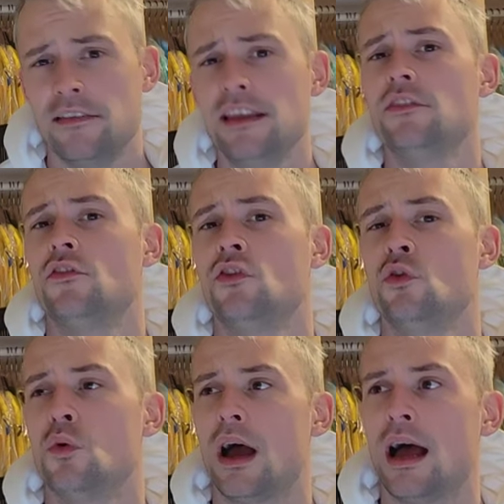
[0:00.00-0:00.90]
These
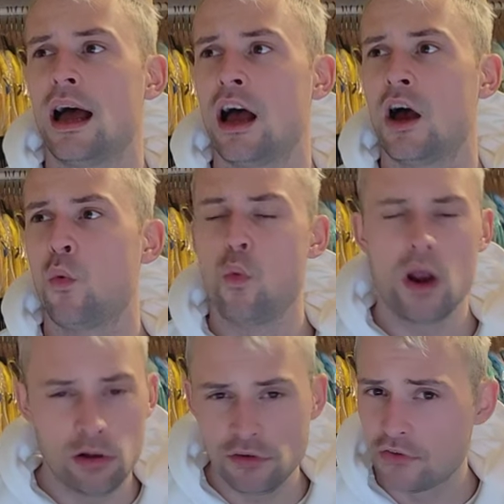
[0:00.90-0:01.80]
two are
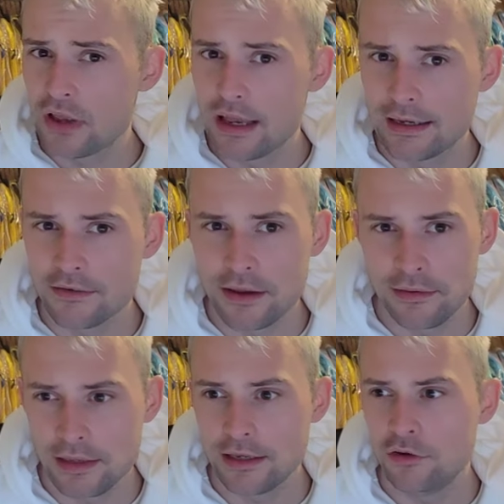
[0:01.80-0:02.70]
well designed. I
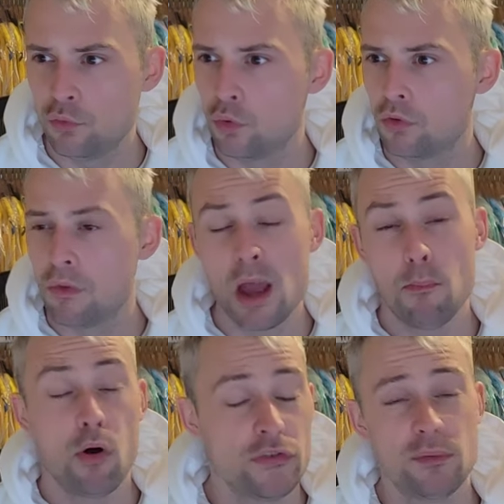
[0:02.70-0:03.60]
think you will
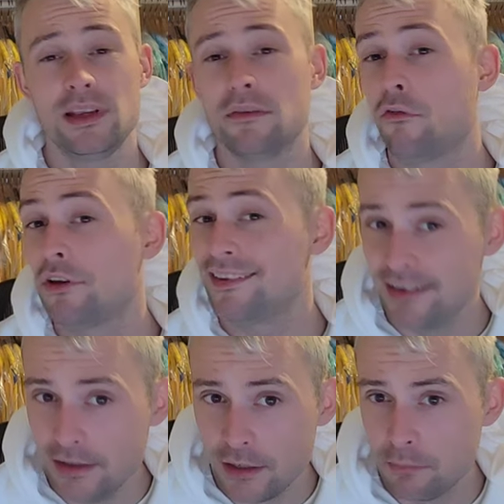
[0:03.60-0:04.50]
possibly have already
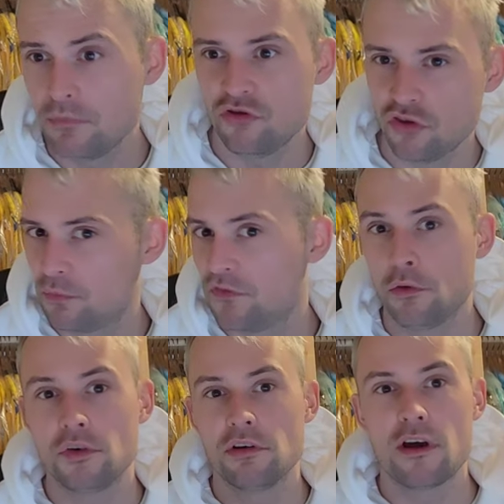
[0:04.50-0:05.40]
seen them just
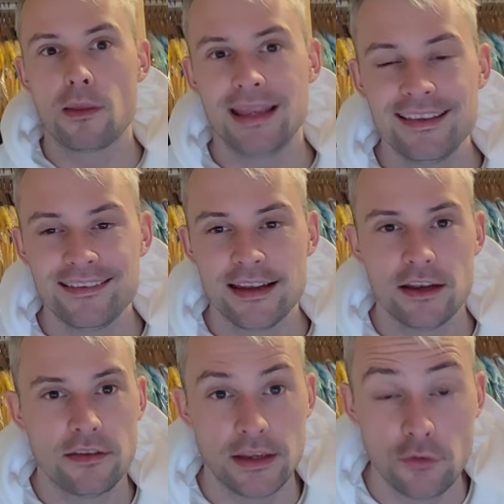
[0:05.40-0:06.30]
floating around the
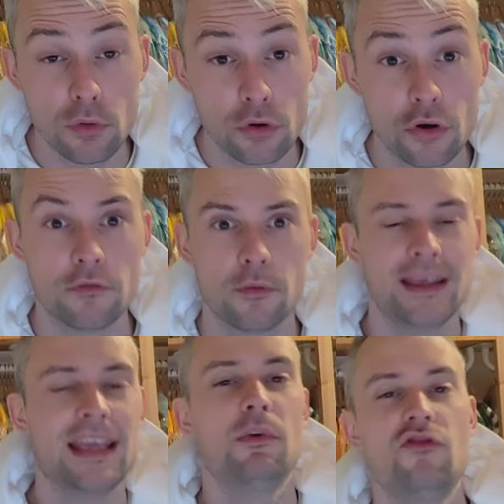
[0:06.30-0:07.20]
internet. They do look good from
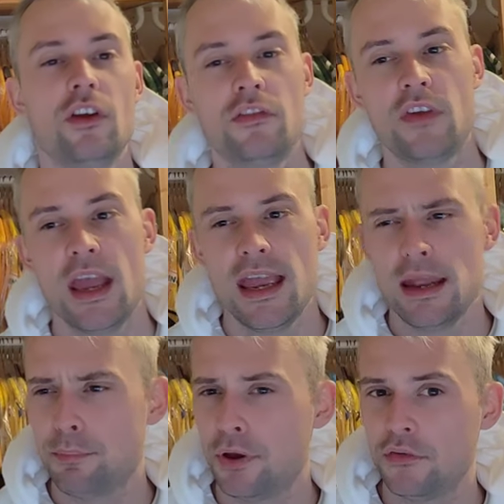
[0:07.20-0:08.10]
the images.
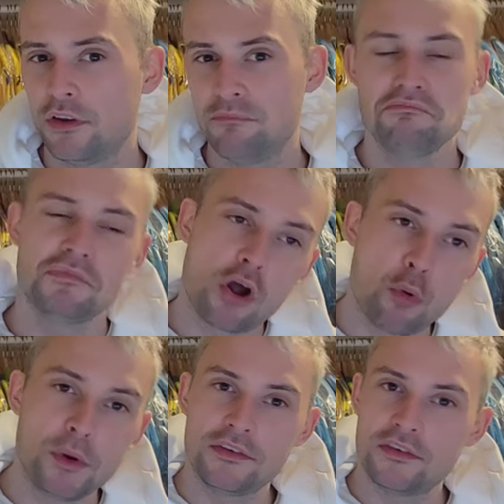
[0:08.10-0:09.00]
In person, not
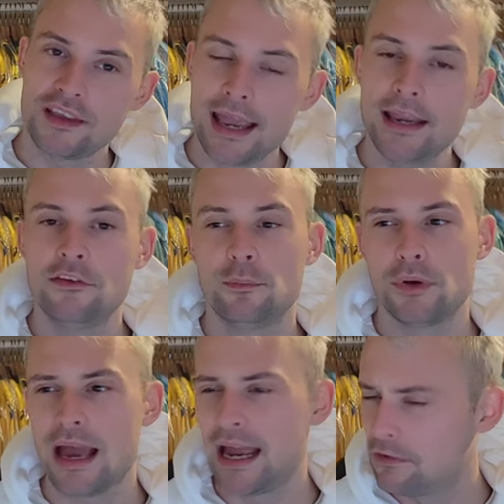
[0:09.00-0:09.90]
always the case,
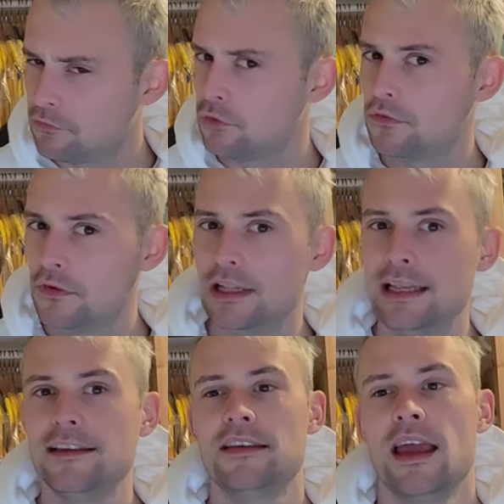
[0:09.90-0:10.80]
but I have good
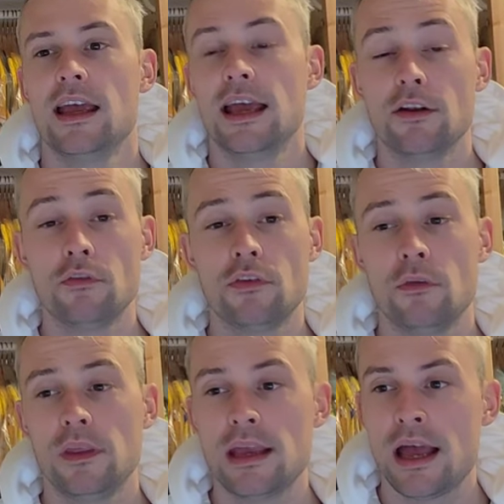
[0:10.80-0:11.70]
feelings. And
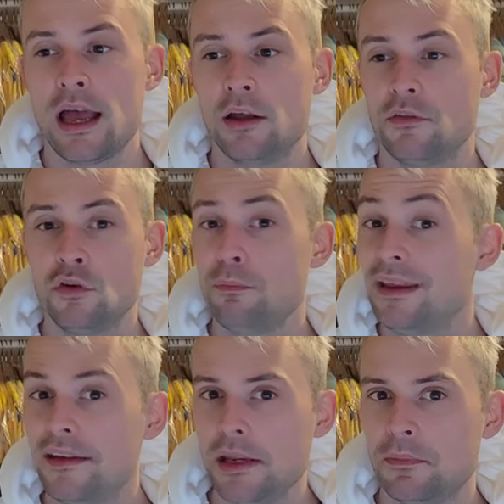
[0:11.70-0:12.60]
also, they are two
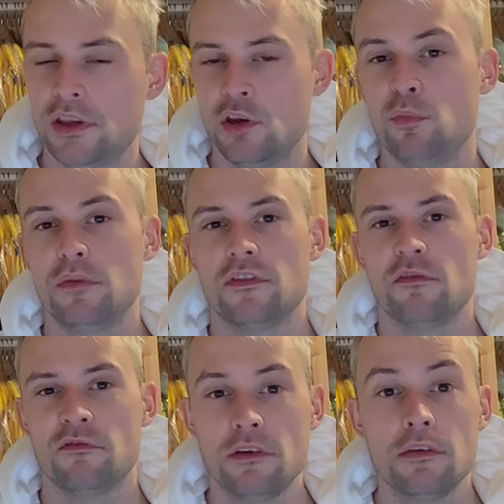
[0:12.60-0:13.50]
big teams that you will be
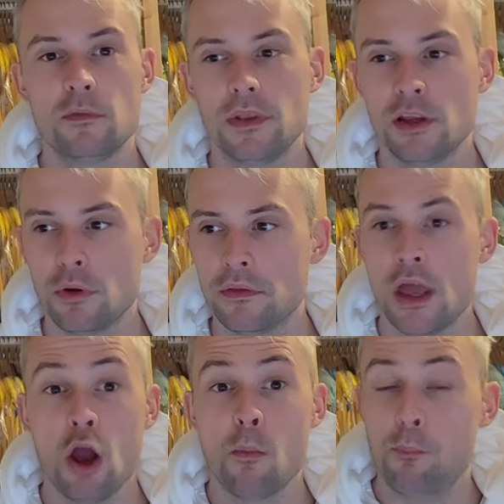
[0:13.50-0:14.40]
very familiar with.
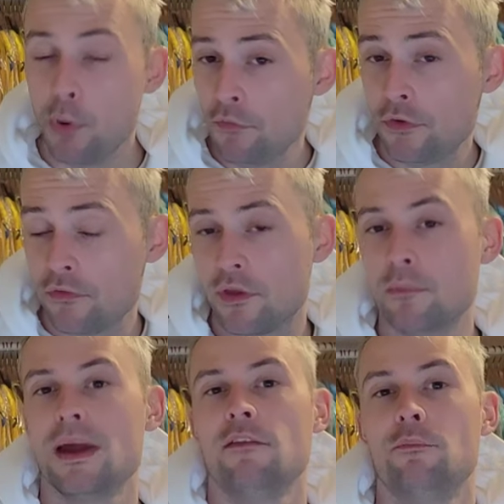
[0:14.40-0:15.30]
Both of
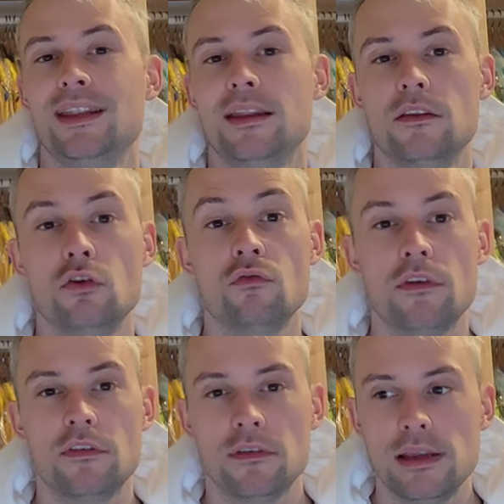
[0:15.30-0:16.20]
them have been in the news
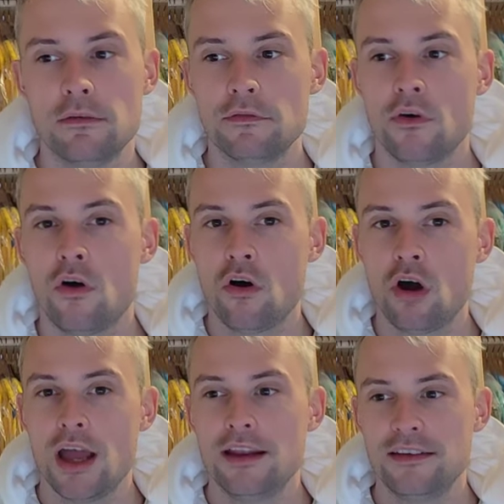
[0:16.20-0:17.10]
recently
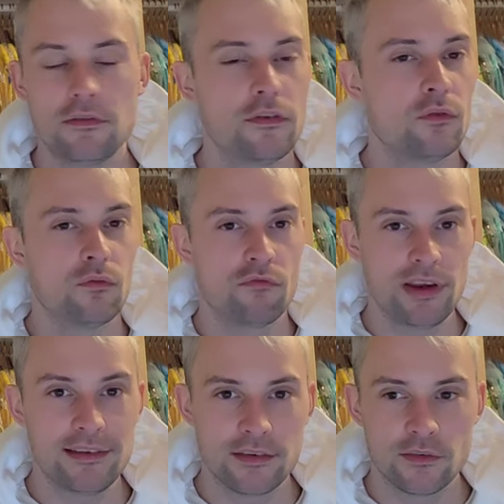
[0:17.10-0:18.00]
for different
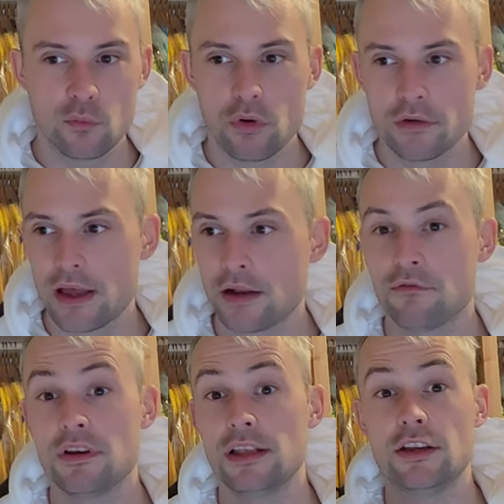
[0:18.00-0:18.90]
reasons. One I've had a
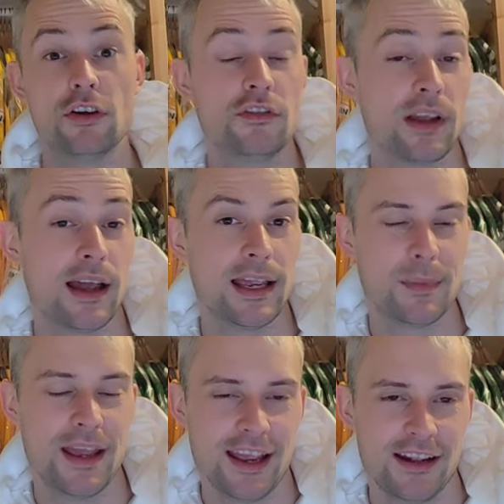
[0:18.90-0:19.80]
really good
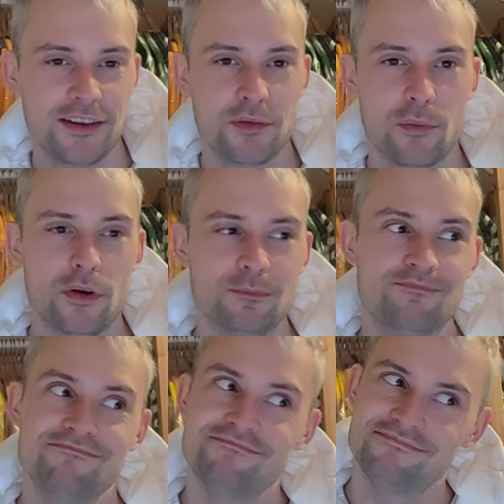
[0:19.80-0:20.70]
time, the other
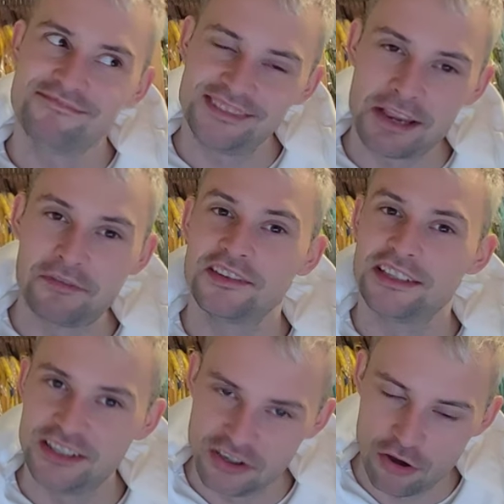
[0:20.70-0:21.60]
one
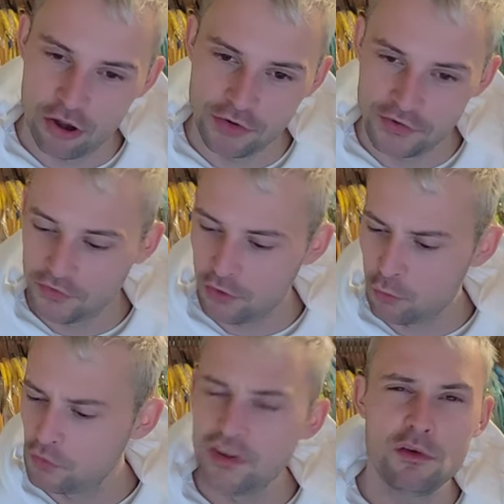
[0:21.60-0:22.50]
definitely not.
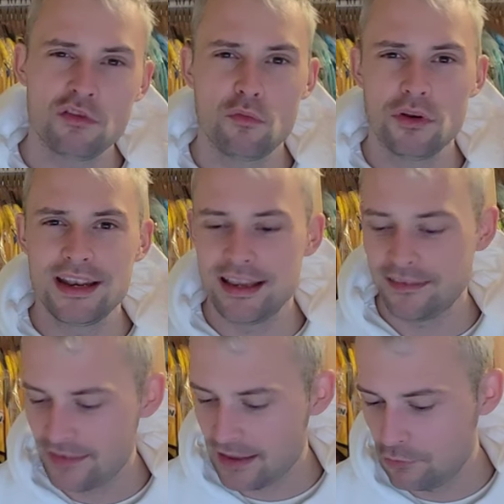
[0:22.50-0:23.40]
So we'll see which one it
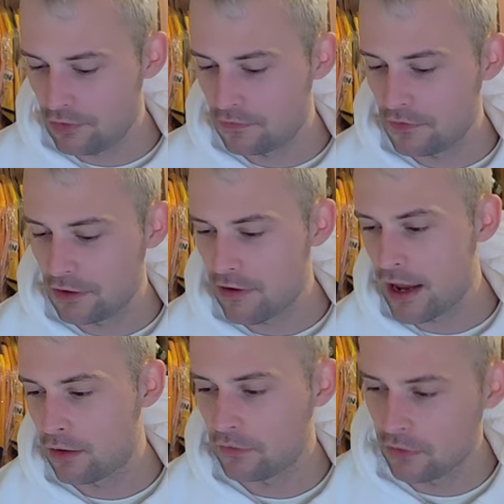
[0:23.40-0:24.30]
is that you can figure
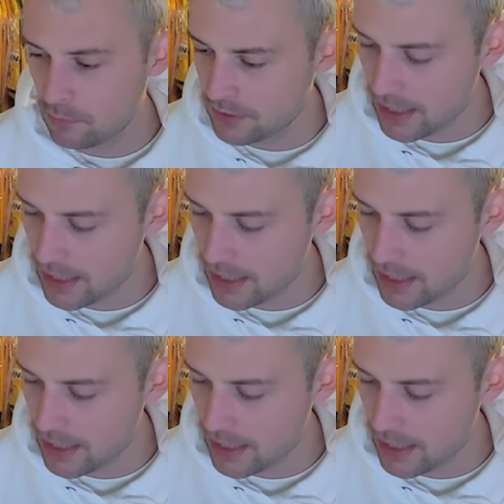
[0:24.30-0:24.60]
out. So i will be